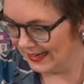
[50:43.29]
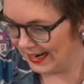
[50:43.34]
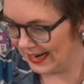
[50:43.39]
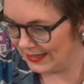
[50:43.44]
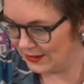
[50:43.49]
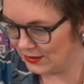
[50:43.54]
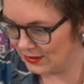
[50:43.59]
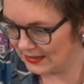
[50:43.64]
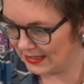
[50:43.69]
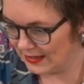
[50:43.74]

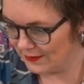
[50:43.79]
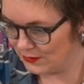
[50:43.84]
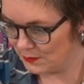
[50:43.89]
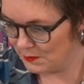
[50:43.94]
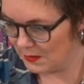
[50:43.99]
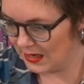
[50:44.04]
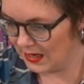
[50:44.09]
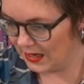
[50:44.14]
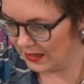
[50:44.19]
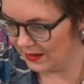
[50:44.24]
It just
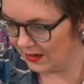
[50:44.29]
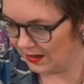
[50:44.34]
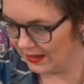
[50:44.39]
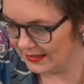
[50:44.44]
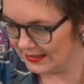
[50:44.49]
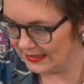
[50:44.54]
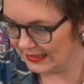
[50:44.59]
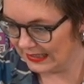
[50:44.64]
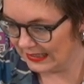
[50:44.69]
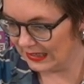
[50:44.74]
gives me an
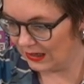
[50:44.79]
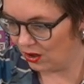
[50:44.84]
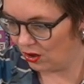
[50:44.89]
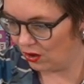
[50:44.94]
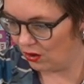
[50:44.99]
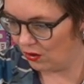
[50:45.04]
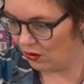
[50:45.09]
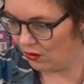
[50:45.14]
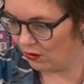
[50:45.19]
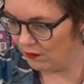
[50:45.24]
idea
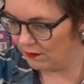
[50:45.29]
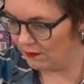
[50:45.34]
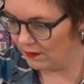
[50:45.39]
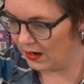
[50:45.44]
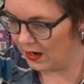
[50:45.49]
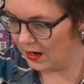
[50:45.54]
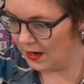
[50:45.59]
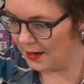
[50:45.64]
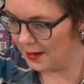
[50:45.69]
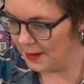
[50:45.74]
of
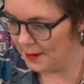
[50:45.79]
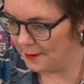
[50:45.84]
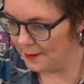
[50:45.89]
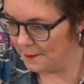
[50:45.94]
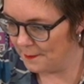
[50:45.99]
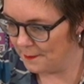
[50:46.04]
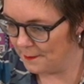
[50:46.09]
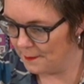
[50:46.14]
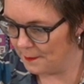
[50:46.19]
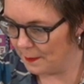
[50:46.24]

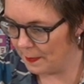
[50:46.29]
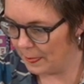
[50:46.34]
the